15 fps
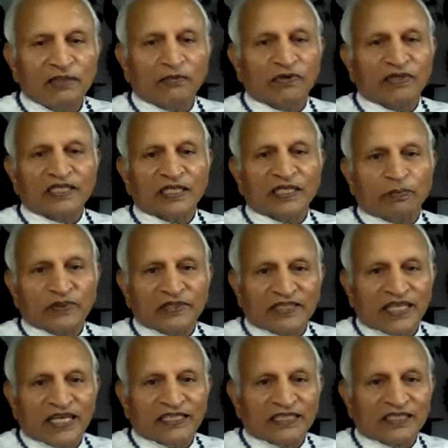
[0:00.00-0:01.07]
what they
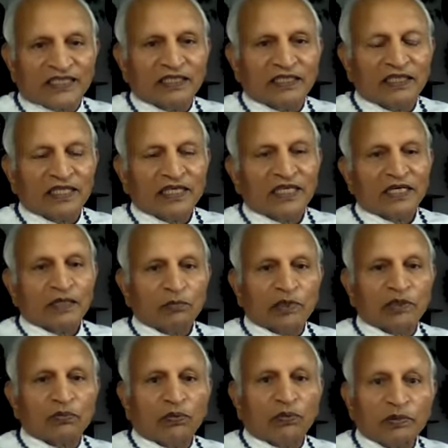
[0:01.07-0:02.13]
possess,
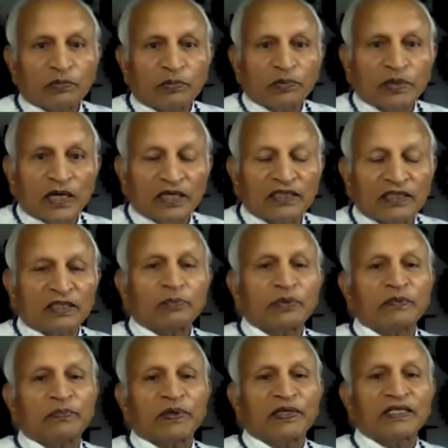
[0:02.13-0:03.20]
but what other
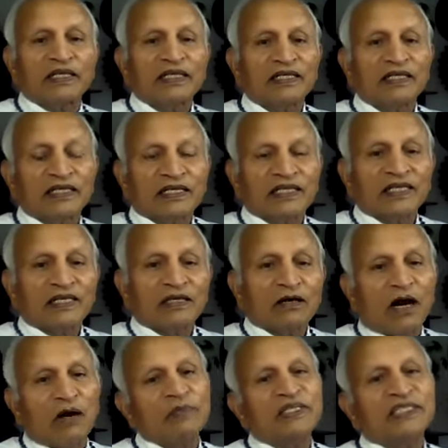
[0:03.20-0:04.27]
people
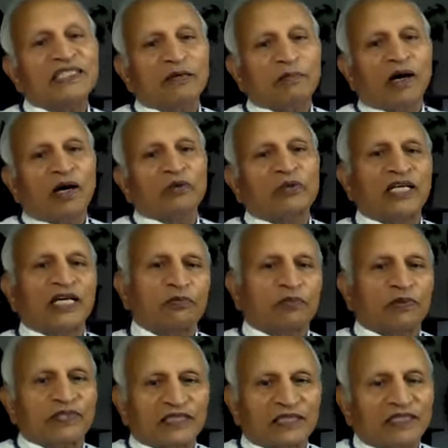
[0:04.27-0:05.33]
comment about their
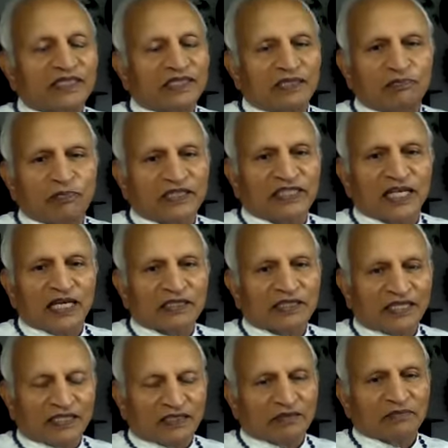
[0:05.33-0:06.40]

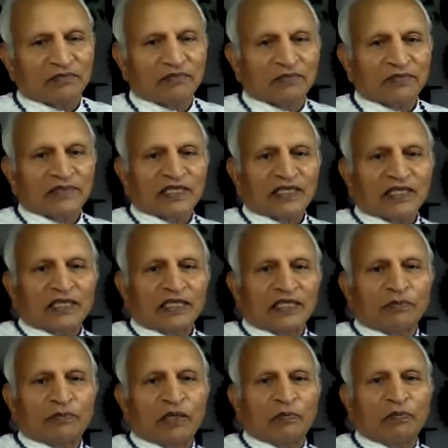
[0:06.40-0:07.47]
possession.
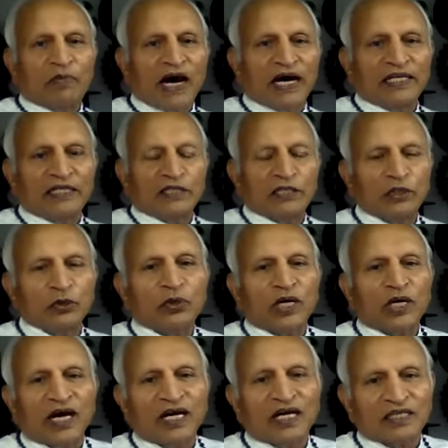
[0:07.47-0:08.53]
If they buy a new
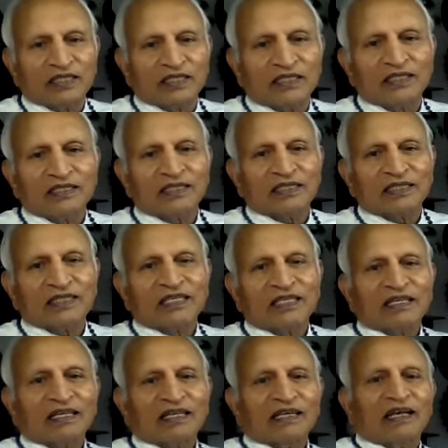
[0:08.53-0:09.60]
car
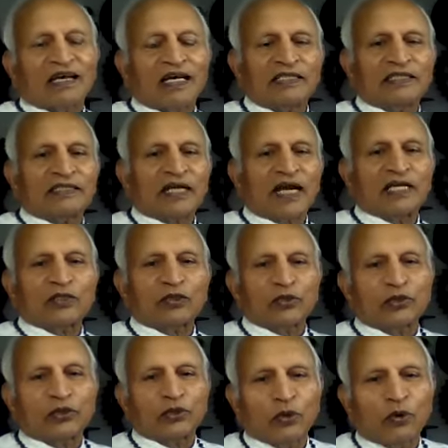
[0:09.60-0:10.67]
and try to
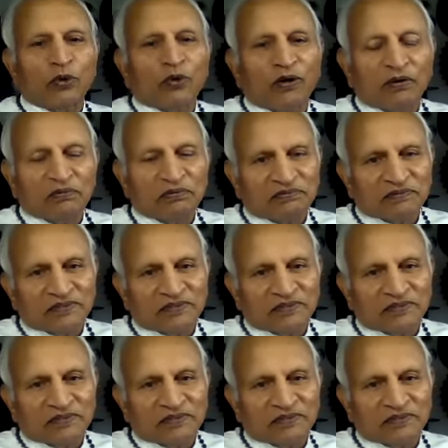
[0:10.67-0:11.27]
show off